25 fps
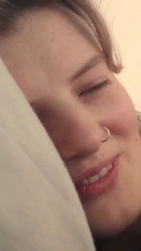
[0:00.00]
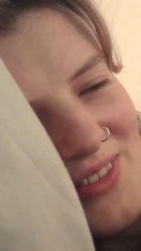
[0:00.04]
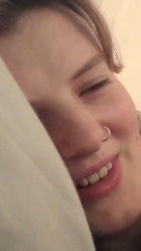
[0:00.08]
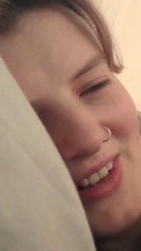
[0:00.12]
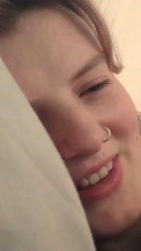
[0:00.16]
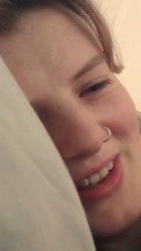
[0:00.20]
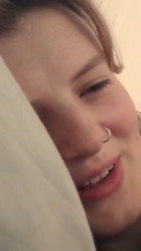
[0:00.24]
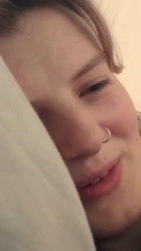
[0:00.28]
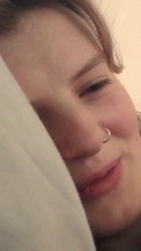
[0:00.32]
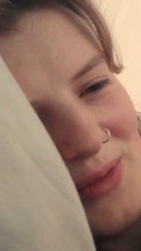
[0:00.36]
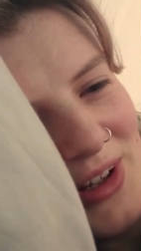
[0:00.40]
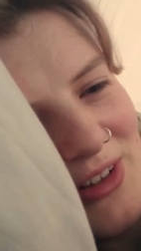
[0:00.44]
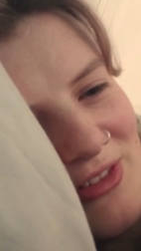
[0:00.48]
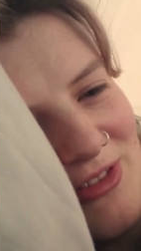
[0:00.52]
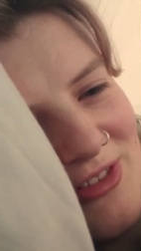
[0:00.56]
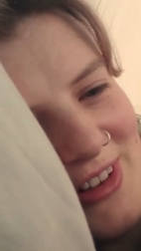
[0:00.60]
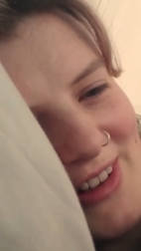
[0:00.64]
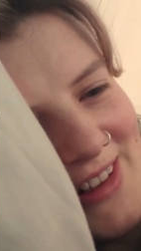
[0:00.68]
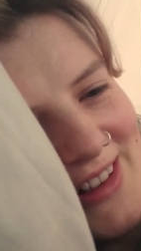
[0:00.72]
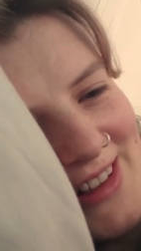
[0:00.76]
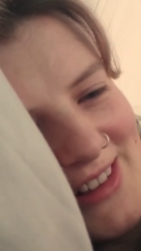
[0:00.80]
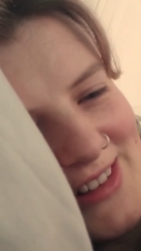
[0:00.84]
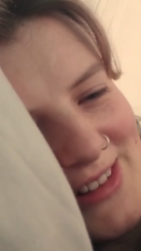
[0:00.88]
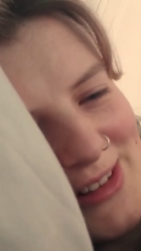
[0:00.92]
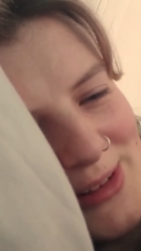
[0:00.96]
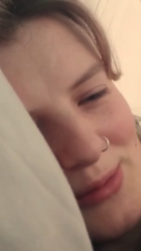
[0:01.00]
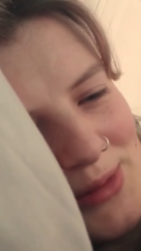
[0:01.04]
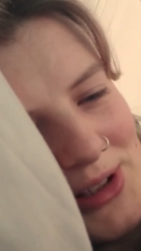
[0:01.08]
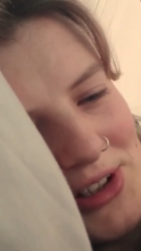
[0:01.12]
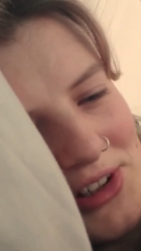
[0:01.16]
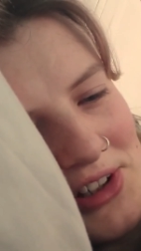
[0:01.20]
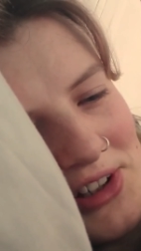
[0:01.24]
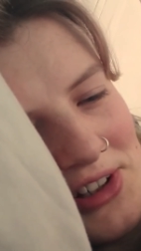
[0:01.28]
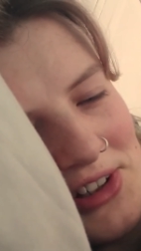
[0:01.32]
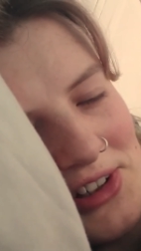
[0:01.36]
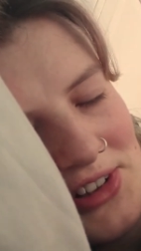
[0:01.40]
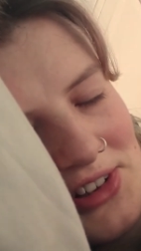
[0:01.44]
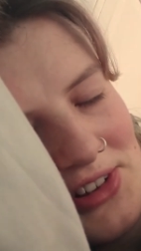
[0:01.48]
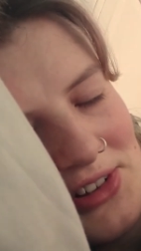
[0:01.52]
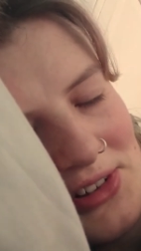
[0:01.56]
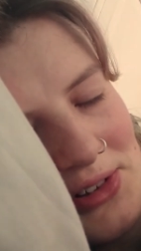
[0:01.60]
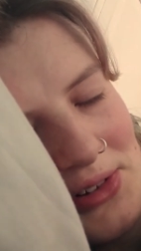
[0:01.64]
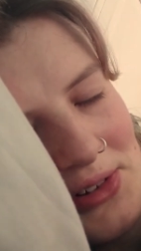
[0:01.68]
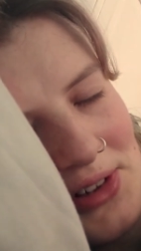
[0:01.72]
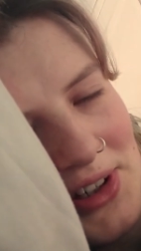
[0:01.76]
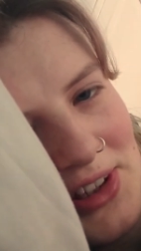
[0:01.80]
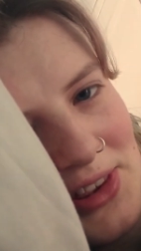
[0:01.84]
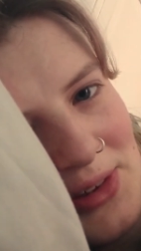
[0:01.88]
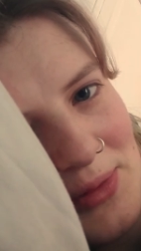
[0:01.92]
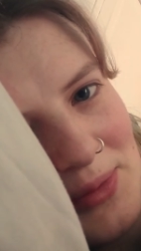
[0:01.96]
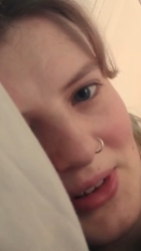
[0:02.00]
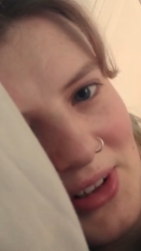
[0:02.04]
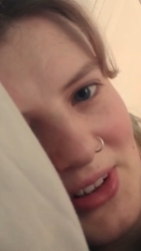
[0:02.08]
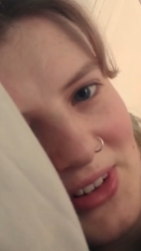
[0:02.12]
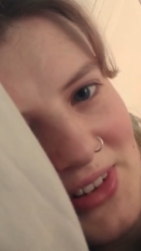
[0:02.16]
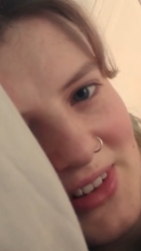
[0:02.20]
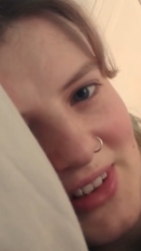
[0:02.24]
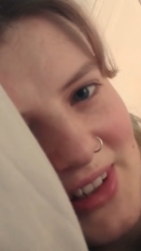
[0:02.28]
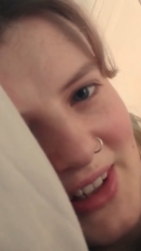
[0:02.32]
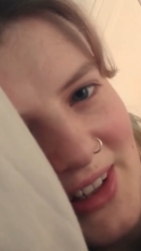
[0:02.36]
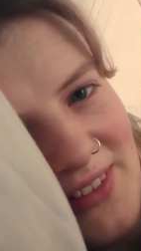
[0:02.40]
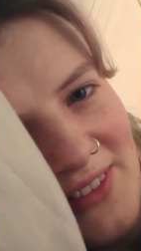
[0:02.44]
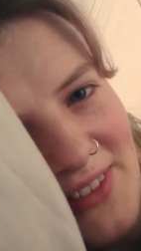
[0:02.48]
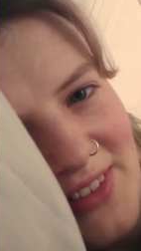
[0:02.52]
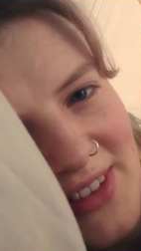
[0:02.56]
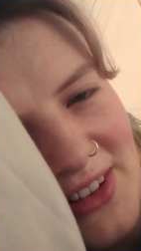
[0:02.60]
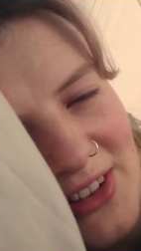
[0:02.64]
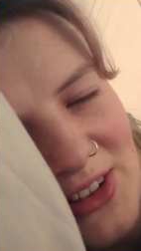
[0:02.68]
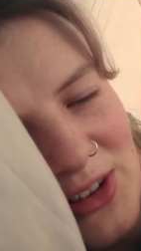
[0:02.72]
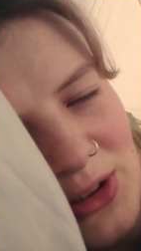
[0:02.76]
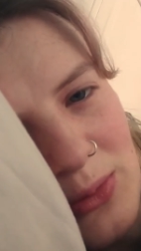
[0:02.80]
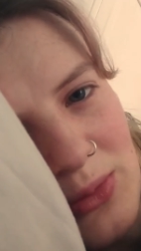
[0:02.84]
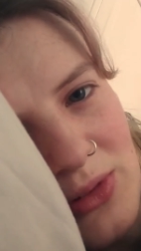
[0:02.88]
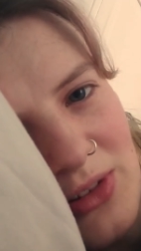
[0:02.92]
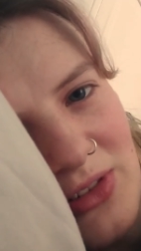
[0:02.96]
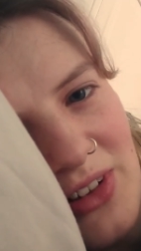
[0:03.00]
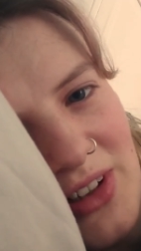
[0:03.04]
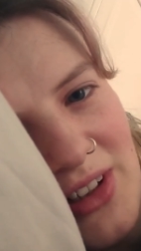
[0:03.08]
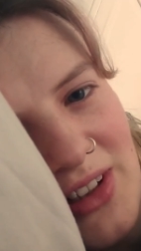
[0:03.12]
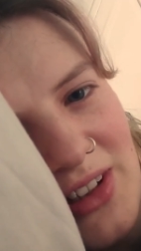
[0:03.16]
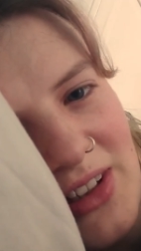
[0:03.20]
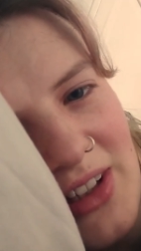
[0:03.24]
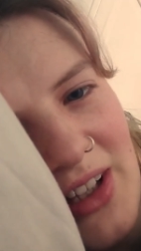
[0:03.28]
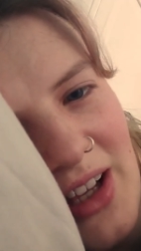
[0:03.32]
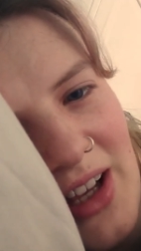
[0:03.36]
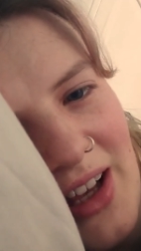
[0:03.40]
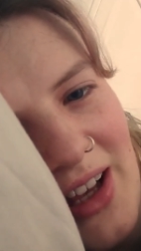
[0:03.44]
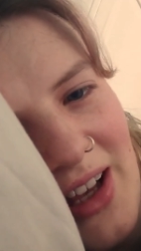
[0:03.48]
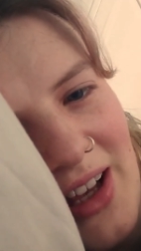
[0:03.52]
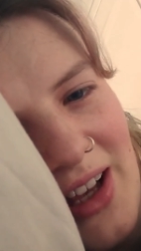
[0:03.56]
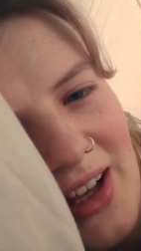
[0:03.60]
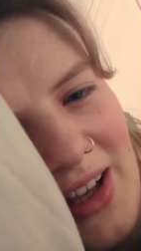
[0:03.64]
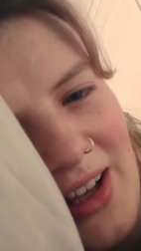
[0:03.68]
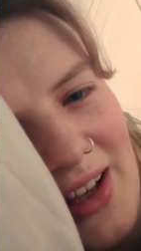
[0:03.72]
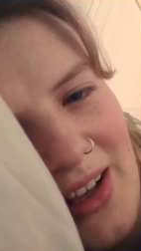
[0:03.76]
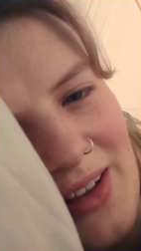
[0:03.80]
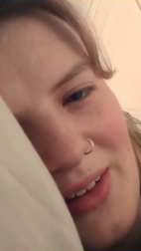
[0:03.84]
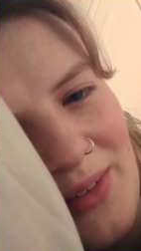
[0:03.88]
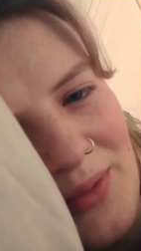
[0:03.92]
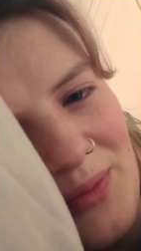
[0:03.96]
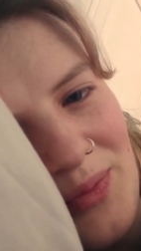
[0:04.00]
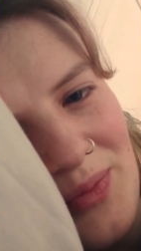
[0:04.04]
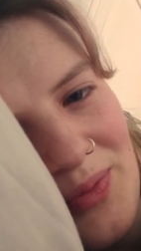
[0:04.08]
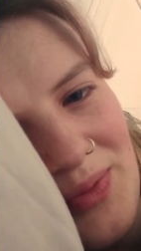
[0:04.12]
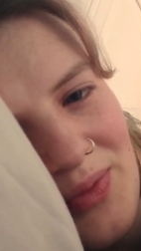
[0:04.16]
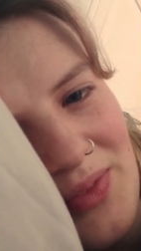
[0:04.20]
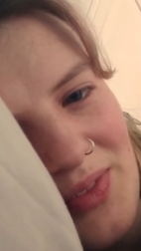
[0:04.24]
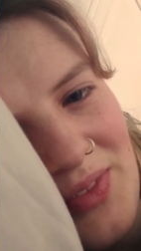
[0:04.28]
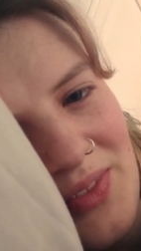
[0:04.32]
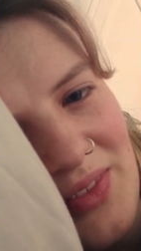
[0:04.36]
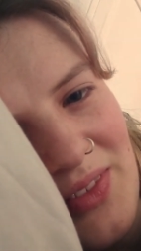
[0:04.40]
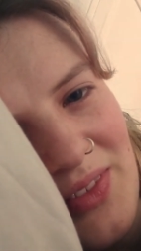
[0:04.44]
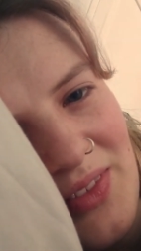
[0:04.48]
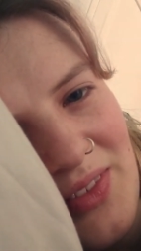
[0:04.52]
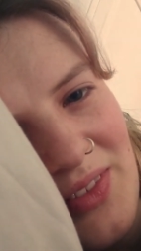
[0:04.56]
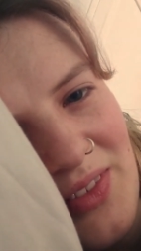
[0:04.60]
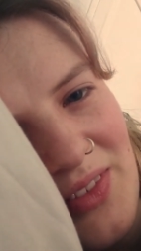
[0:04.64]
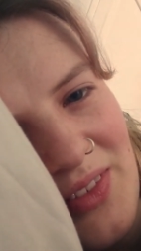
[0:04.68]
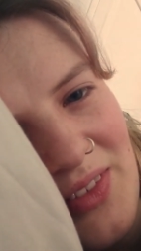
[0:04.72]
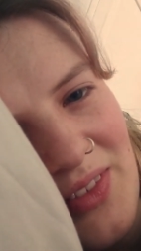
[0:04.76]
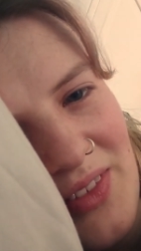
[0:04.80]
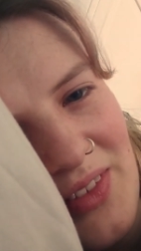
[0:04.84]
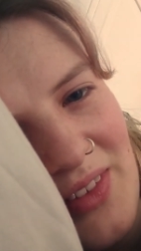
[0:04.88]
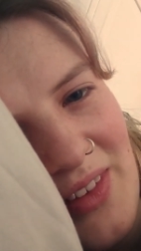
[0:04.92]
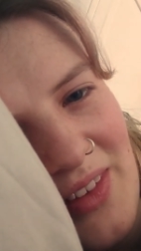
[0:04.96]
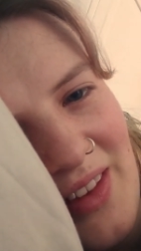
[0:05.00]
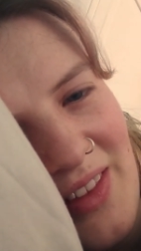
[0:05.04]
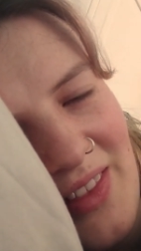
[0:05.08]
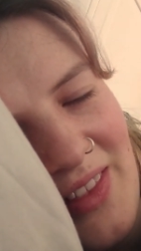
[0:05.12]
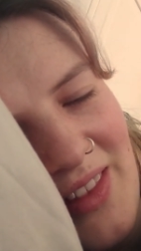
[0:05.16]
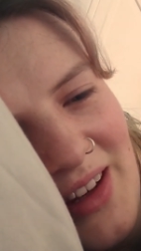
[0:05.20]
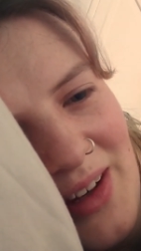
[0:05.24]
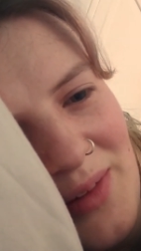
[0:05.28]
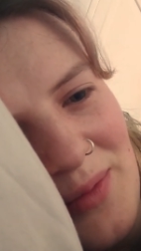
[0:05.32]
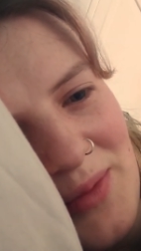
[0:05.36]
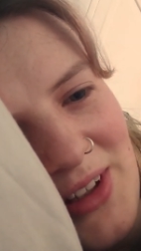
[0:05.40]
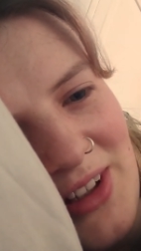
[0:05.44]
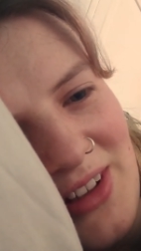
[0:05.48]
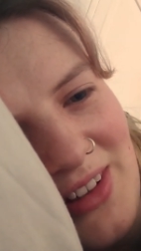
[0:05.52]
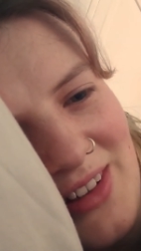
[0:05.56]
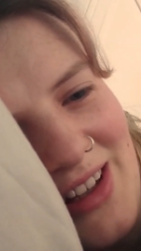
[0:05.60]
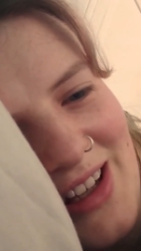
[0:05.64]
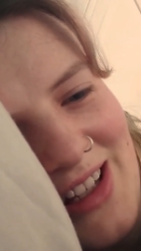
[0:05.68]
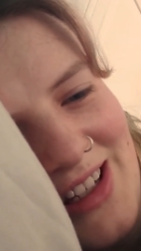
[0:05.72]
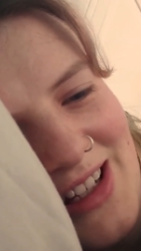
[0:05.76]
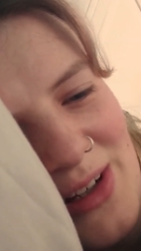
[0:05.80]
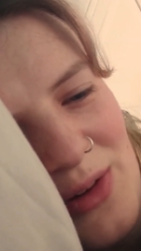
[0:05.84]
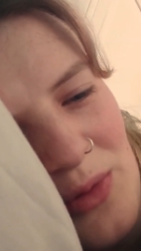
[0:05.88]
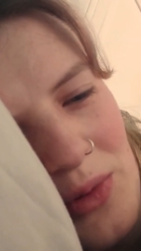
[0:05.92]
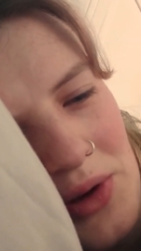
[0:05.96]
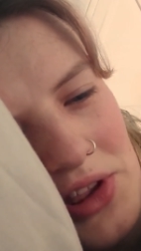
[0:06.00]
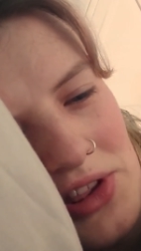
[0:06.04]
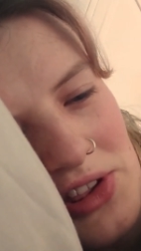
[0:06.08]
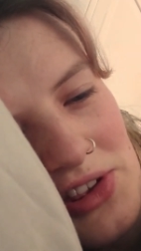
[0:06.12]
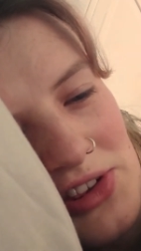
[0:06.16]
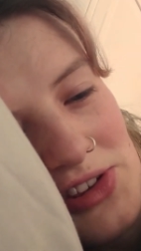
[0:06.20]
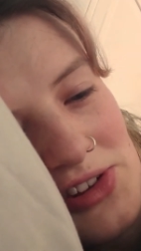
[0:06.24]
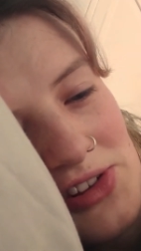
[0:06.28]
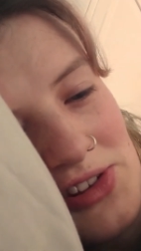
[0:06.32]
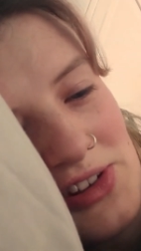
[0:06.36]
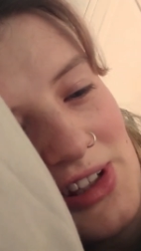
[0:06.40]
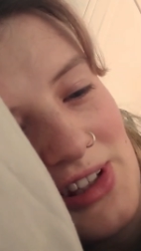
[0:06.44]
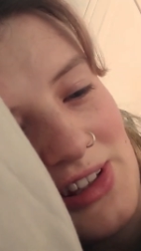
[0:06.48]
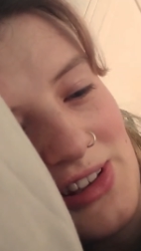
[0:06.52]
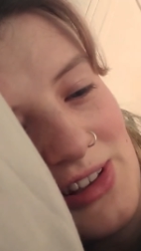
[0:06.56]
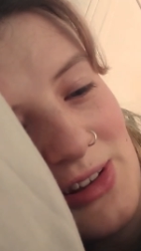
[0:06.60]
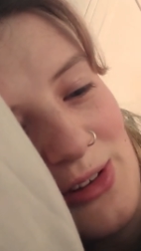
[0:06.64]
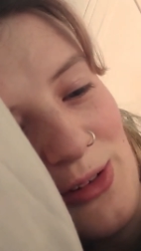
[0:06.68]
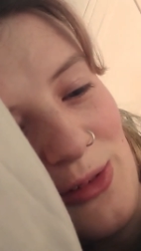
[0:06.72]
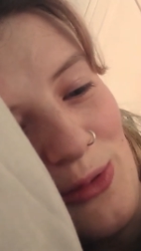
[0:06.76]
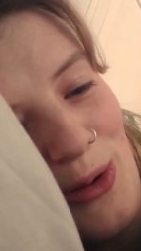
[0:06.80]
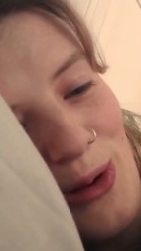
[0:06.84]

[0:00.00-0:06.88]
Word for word: But they're my feelers and my docs, so I wear them all the time. So it should be fine. Um, and then I'm done. I need to weigh the suitcase as